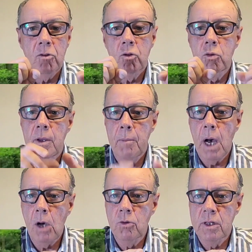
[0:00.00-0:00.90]
to the
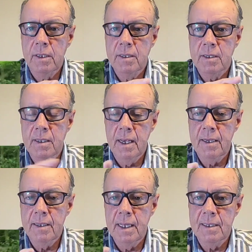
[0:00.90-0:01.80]
mountains,
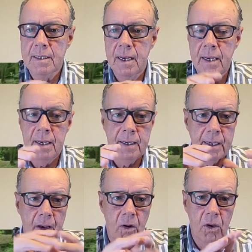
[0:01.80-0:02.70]
let's say,
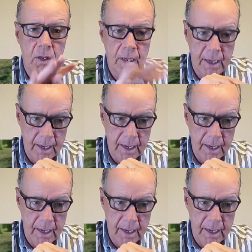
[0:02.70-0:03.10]
I